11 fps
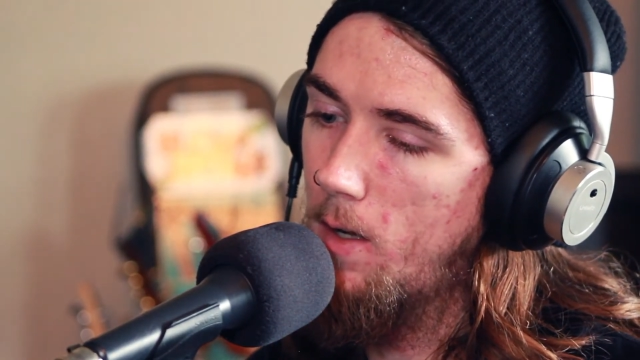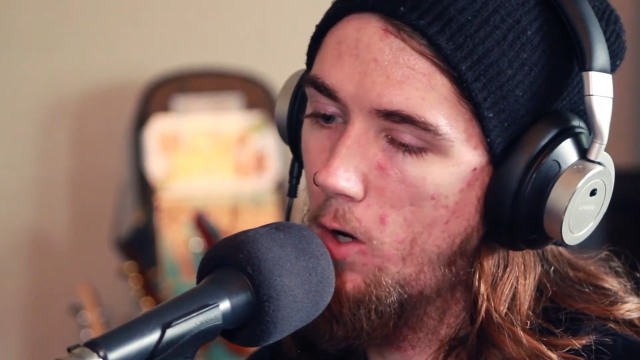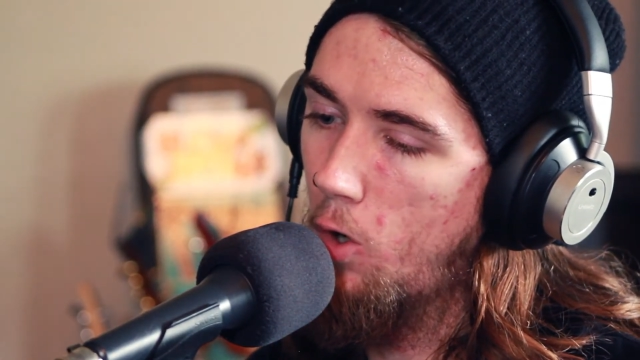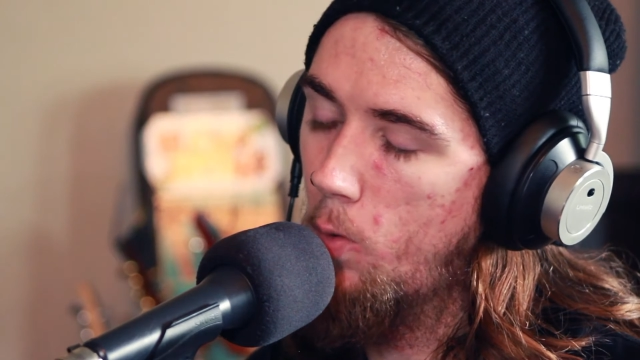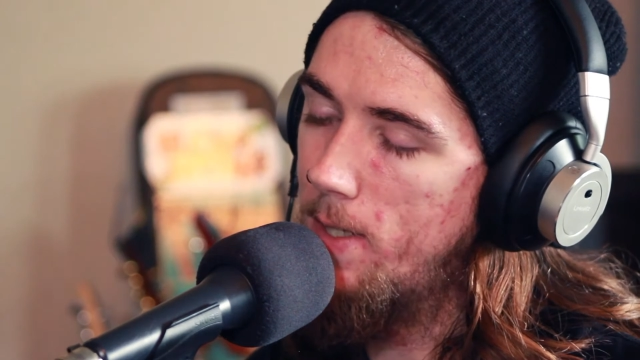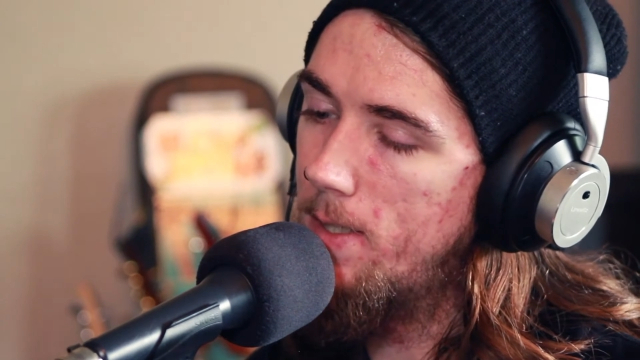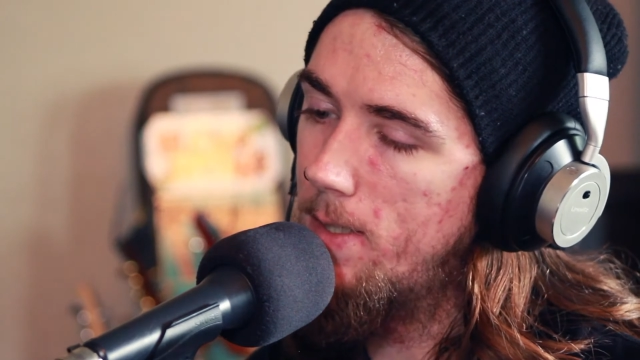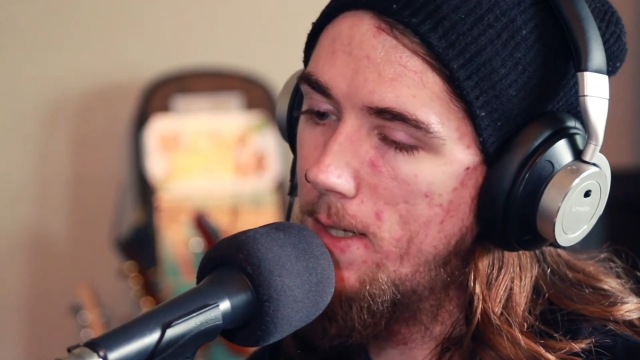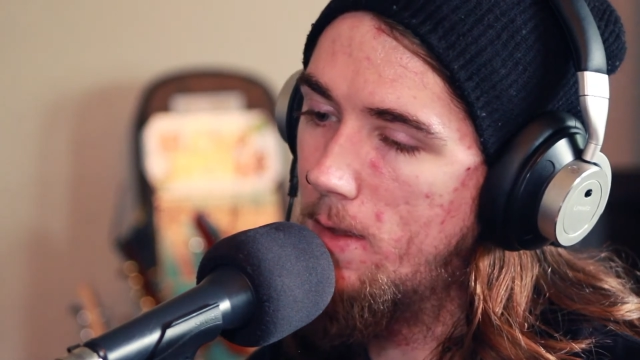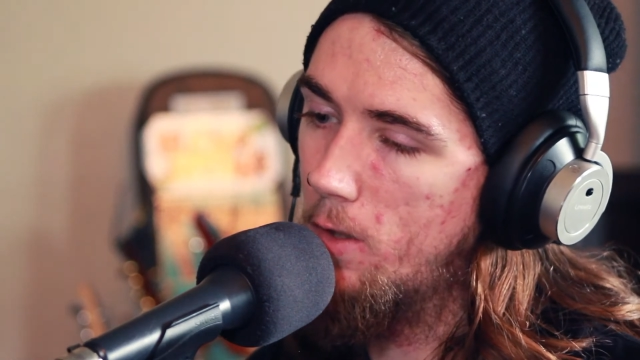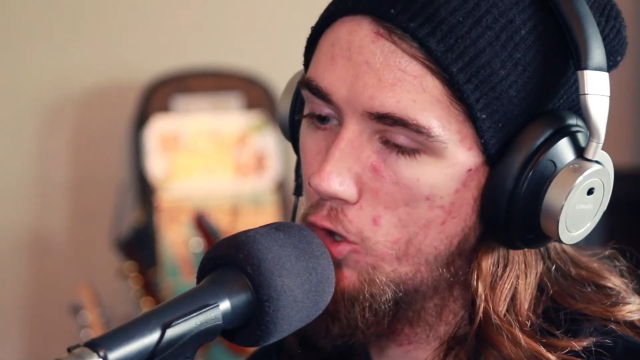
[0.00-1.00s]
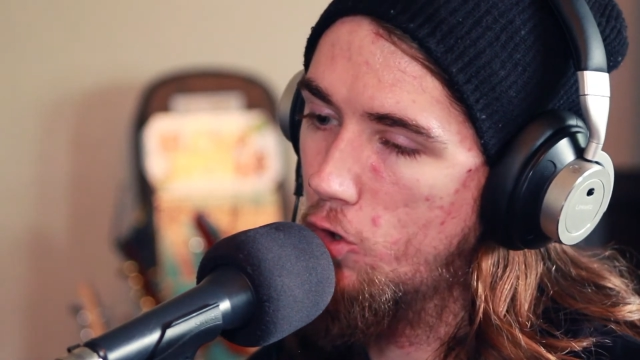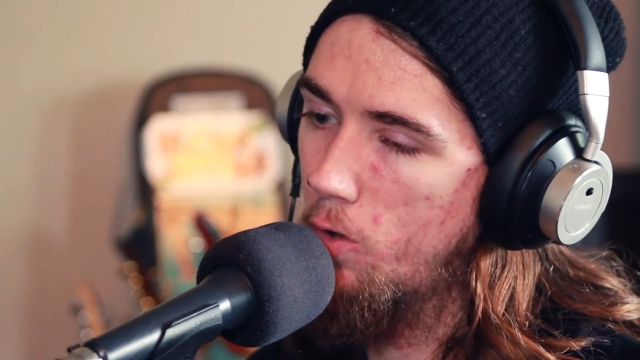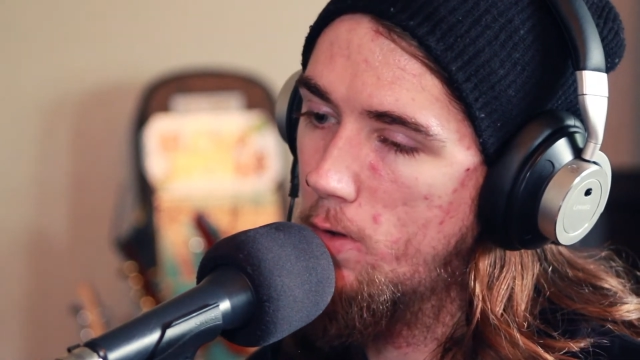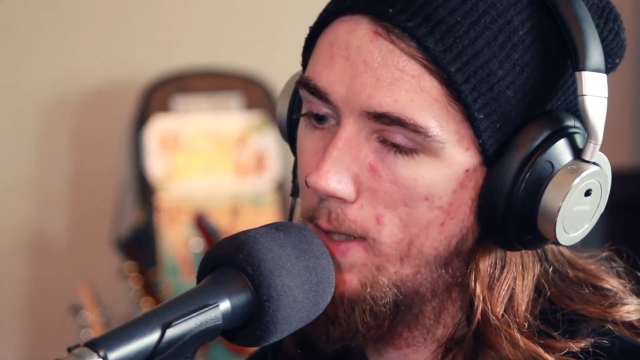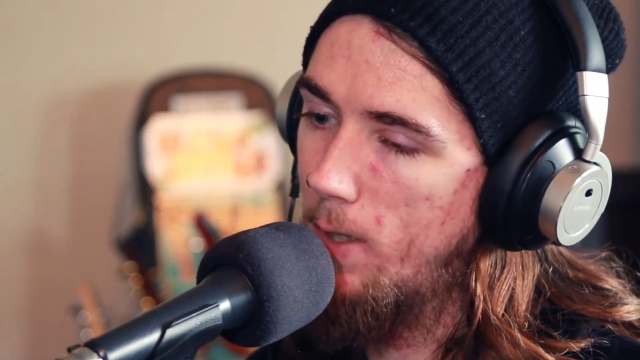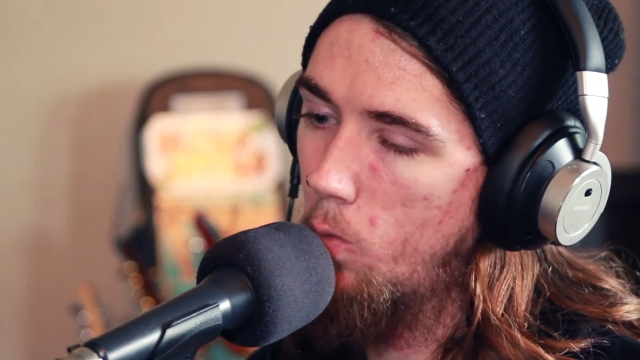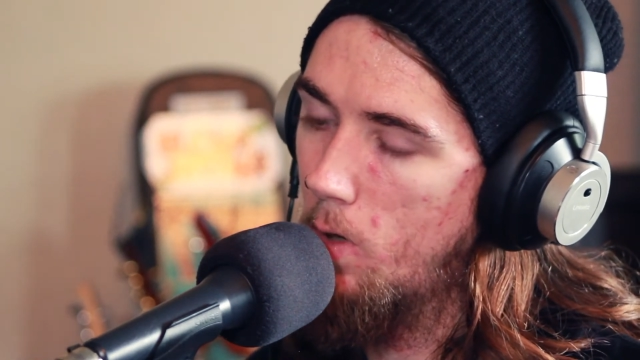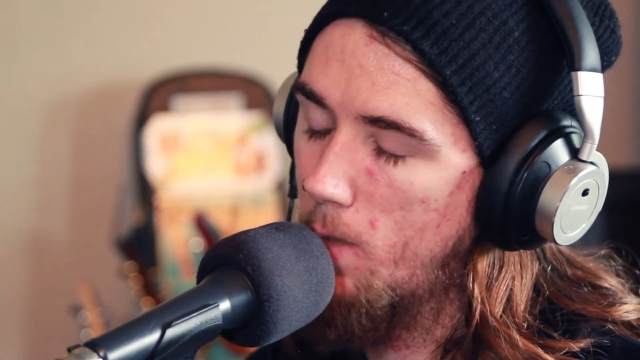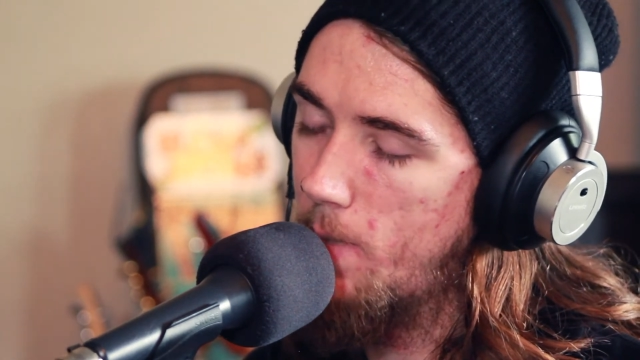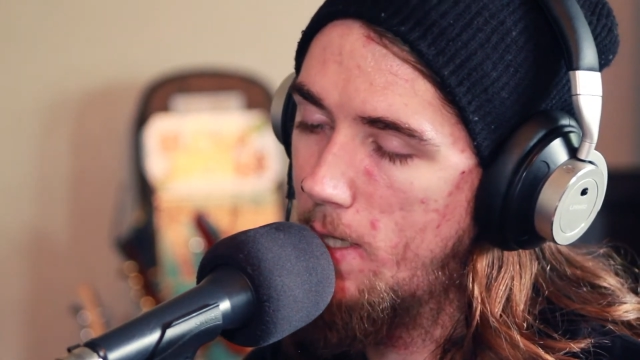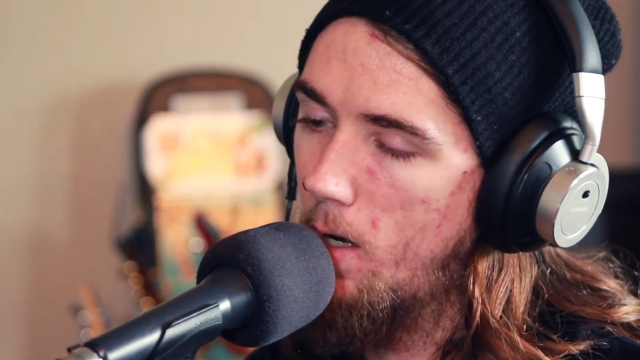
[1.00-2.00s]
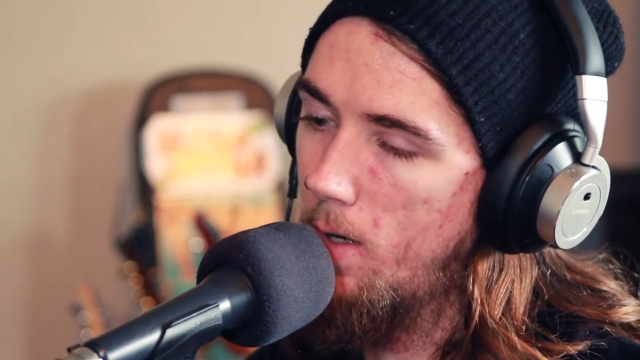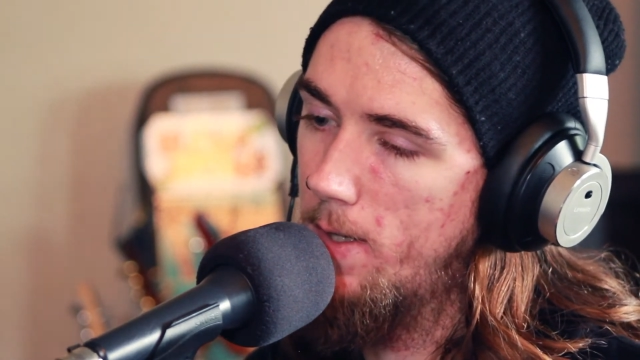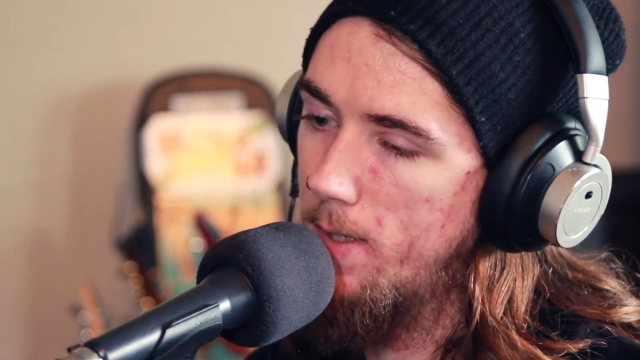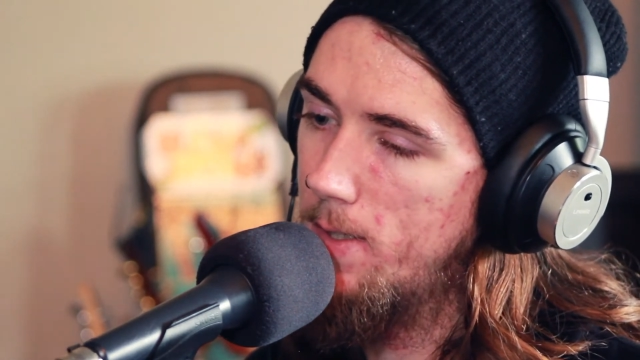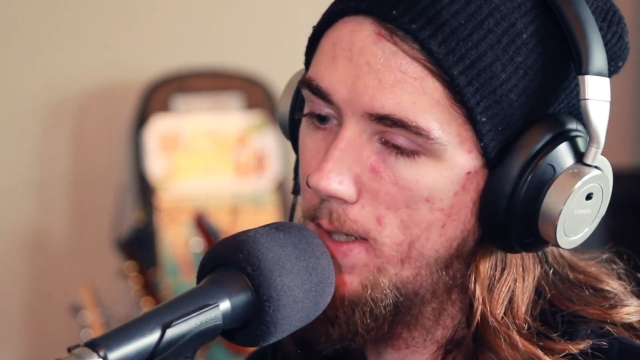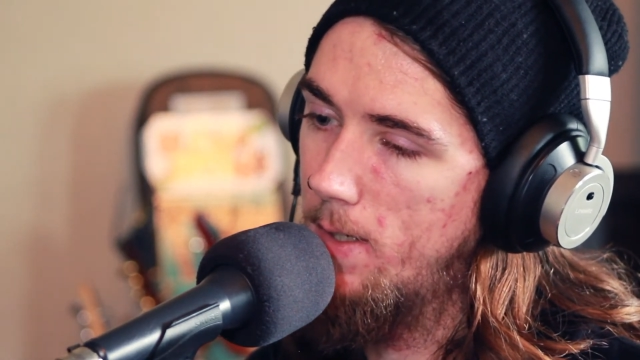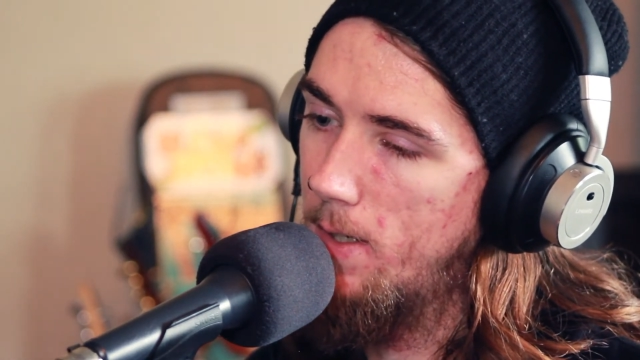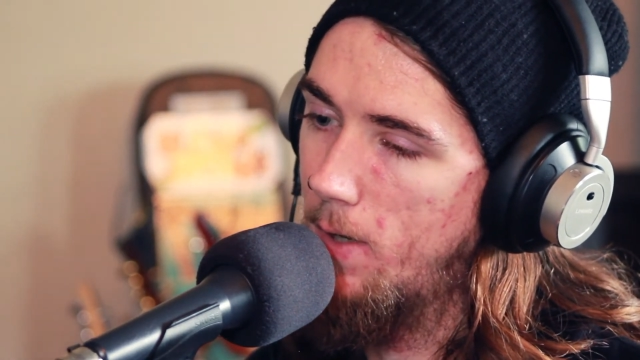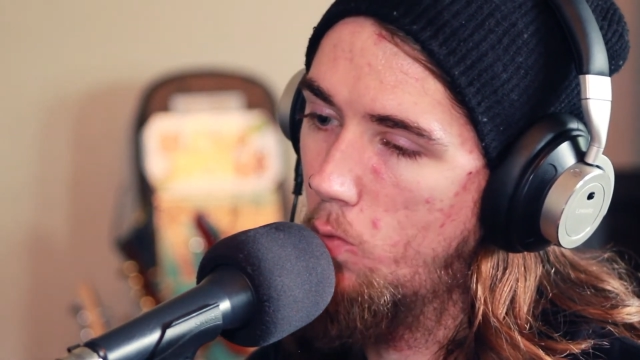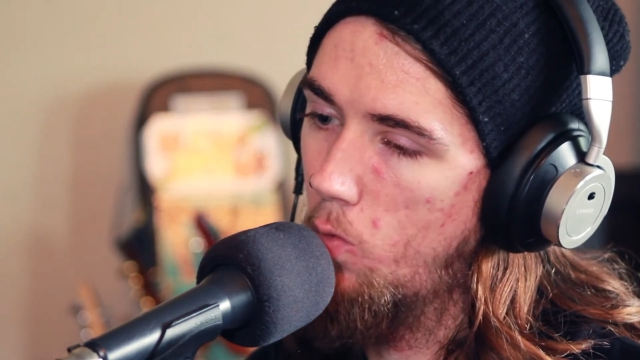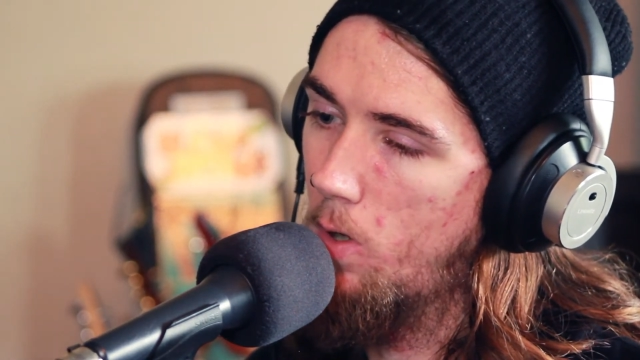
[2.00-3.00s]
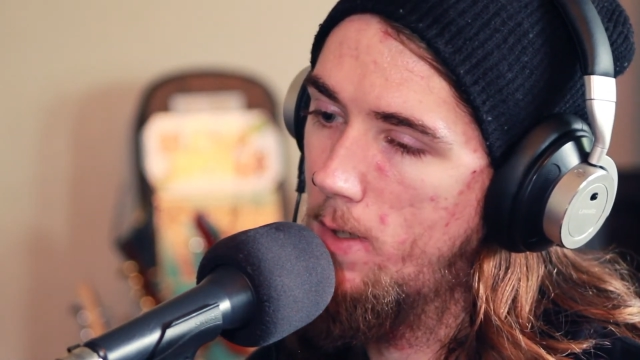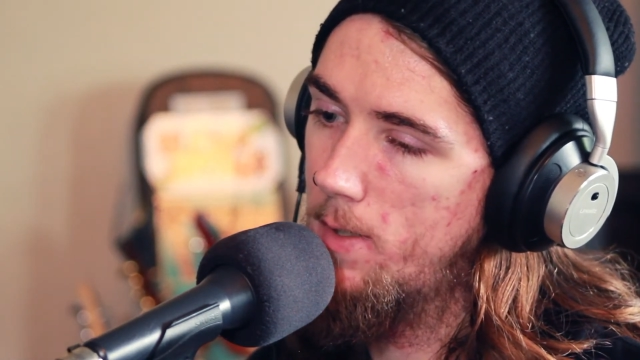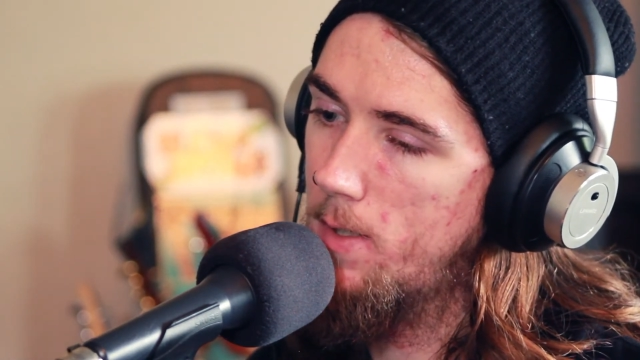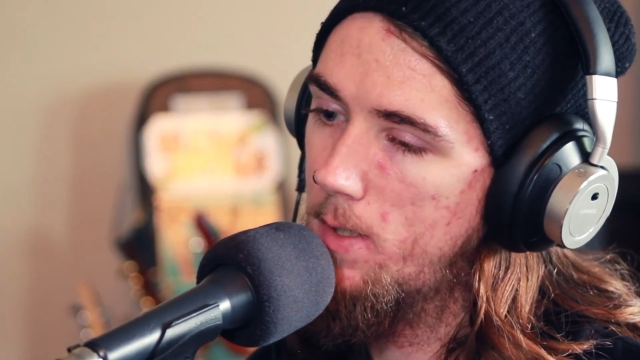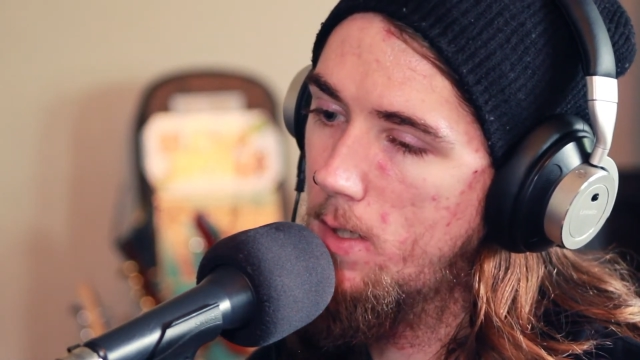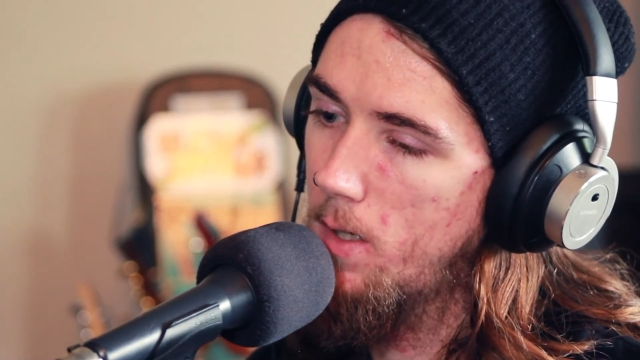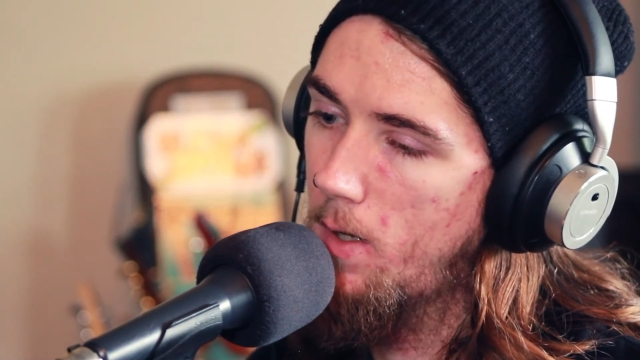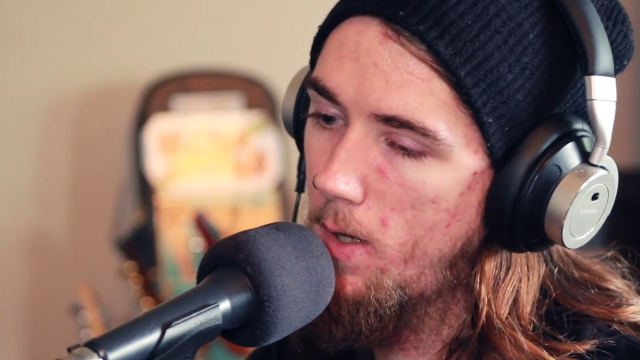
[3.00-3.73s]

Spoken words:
always seek the truth, and I want to be honest, and I want